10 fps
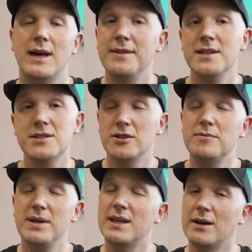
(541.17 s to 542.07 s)
And this
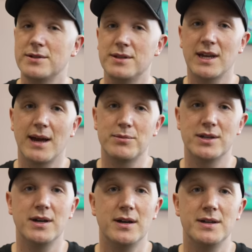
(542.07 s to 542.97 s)
could be down to the capture
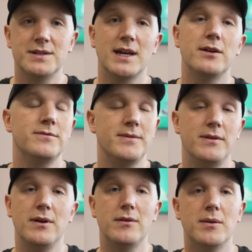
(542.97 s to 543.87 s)
card itself.
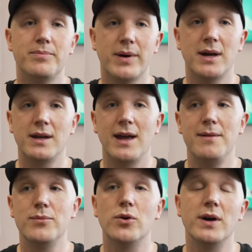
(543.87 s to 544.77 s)
If you end up buying a
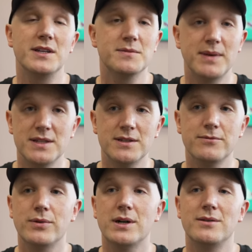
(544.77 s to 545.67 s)
more
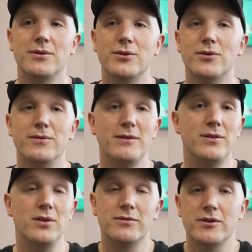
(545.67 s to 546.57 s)
expensive one, or if
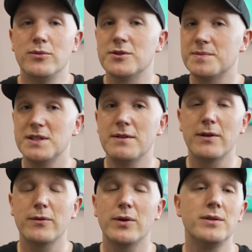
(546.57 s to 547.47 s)
you look for a more
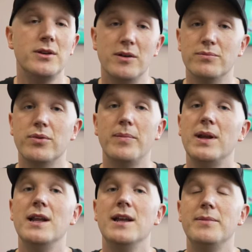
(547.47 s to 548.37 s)
specific one, you can
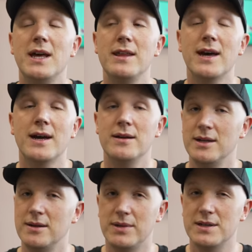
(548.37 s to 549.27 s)
probably eliminate that
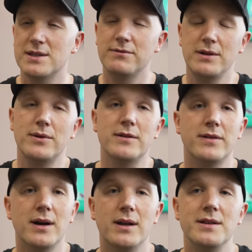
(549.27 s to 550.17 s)
that's definitely worth
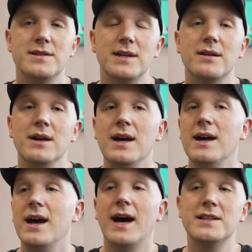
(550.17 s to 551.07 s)
highlighting.
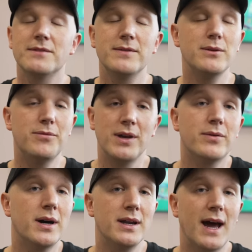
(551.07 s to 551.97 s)
And something with the
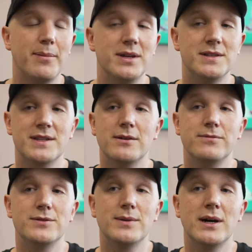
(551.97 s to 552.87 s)
Orion app
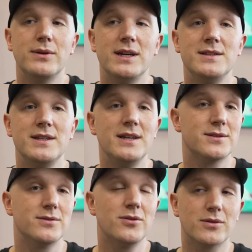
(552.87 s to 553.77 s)
itself as well is
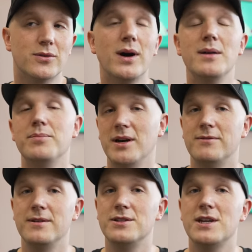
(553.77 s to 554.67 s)
it's not quite
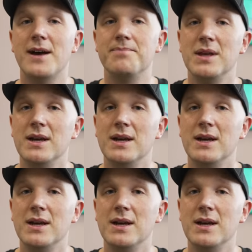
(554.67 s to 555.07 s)
perfect yet.